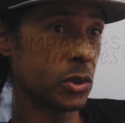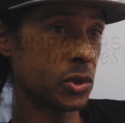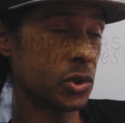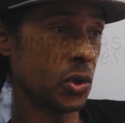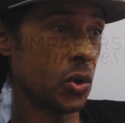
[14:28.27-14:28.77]

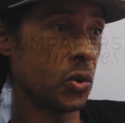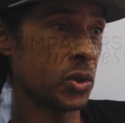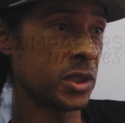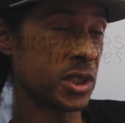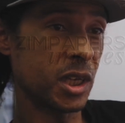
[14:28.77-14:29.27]

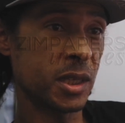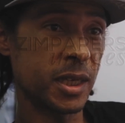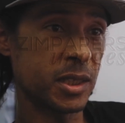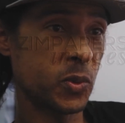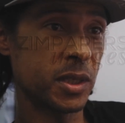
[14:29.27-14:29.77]
So that's
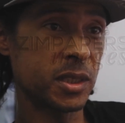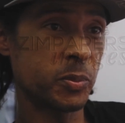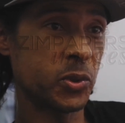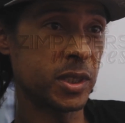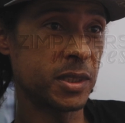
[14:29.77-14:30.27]
where the
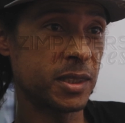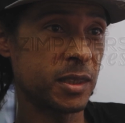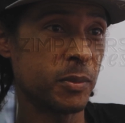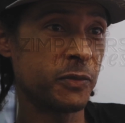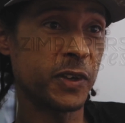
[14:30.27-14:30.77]
support
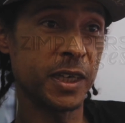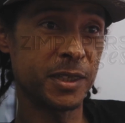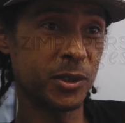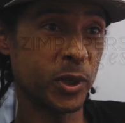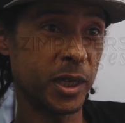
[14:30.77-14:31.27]
system
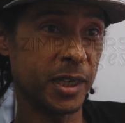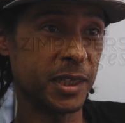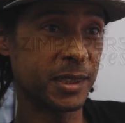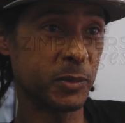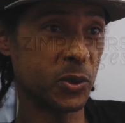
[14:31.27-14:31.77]
fades away, and
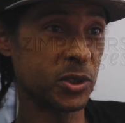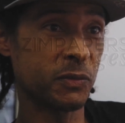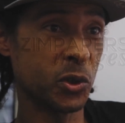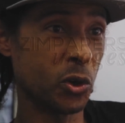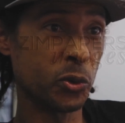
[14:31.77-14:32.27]
it's because
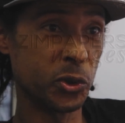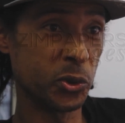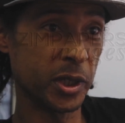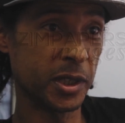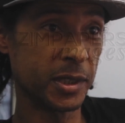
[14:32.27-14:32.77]
of your own
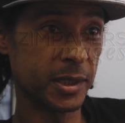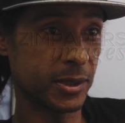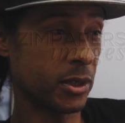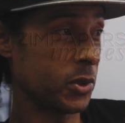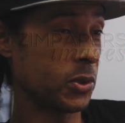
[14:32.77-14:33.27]
doing. It's
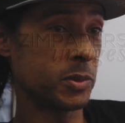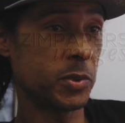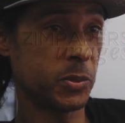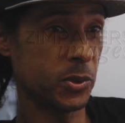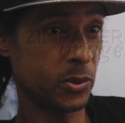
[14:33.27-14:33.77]
not because
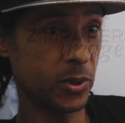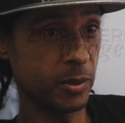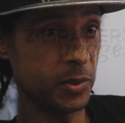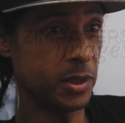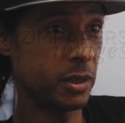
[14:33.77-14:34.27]
people don't
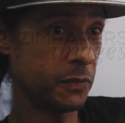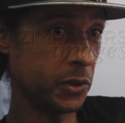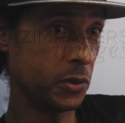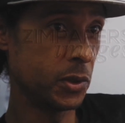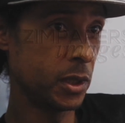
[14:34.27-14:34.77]
want to be there for
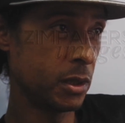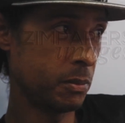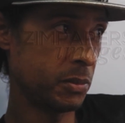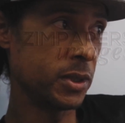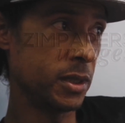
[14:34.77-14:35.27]
you,
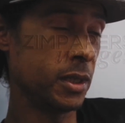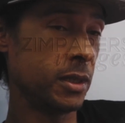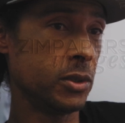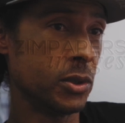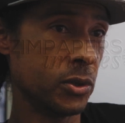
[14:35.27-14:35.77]
but
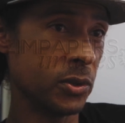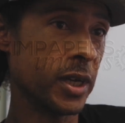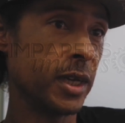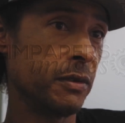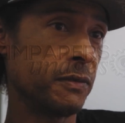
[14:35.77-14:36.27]
you know, you
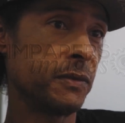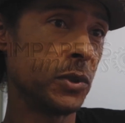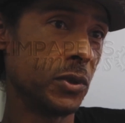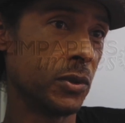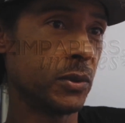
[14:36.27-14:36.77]
kind of,
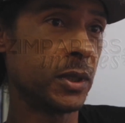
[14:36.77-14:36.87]
you know,